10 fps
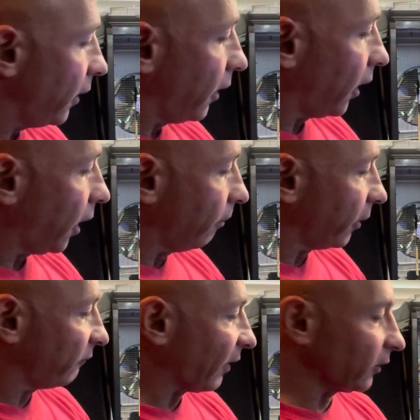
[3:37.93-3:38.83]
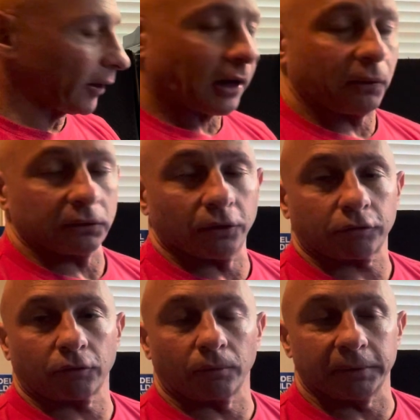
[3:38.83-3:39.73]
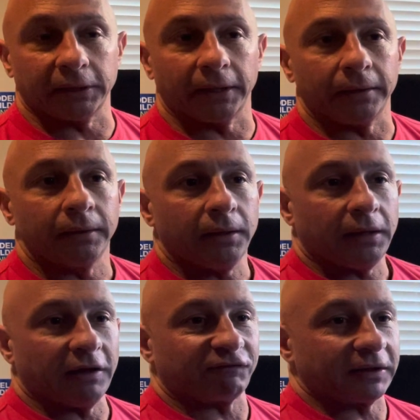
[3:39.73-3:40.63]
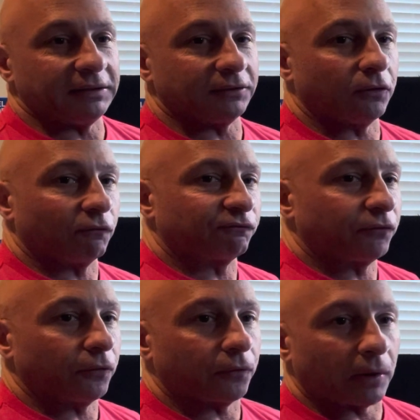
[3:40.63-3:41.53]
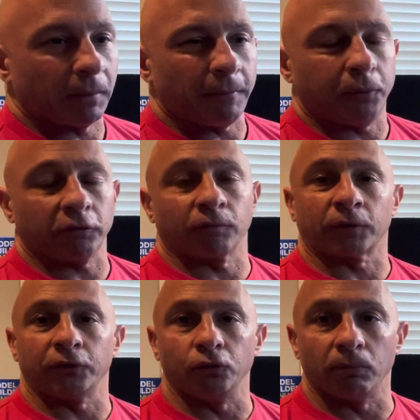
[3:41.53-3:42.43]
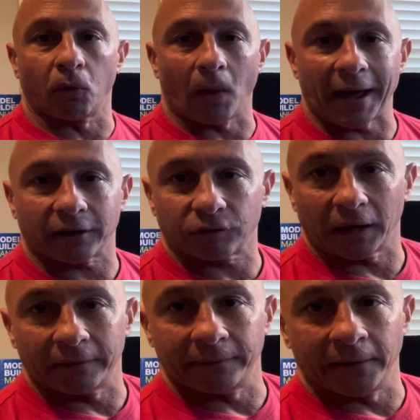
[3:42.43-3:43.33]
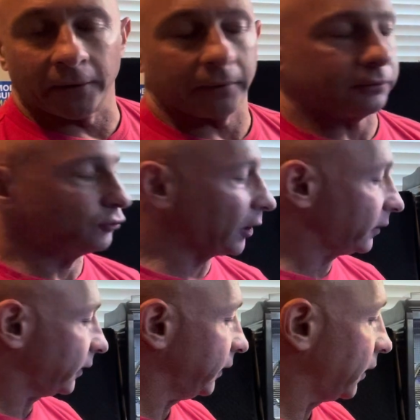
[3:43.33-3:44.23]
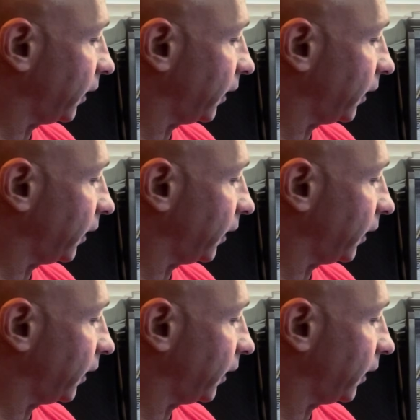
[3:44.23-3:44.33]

But if I like how it looks, it'll be it. If I need to go further, I may put some Canuba wax on there and gently